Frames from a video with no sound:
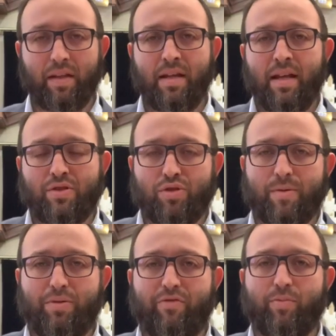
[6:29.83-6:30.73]
It's also
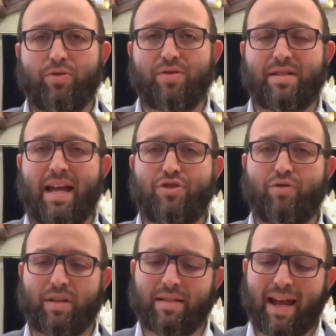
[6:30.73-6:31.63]
preferable to say it during
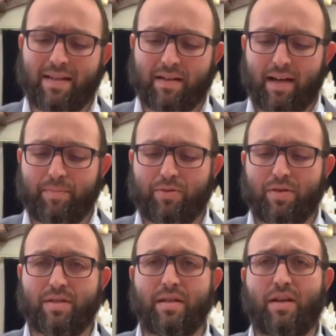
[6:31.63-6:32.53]
the daytime because
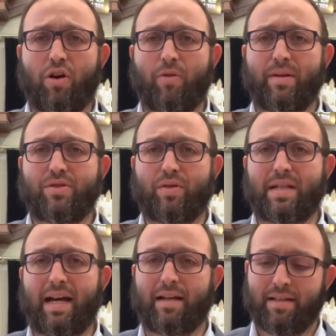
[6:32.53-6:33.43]
the korban
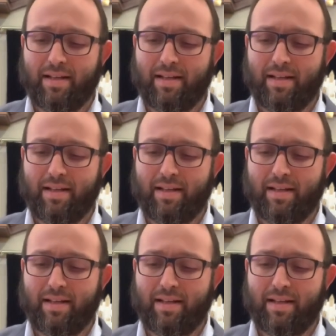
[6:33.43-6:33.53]
todah,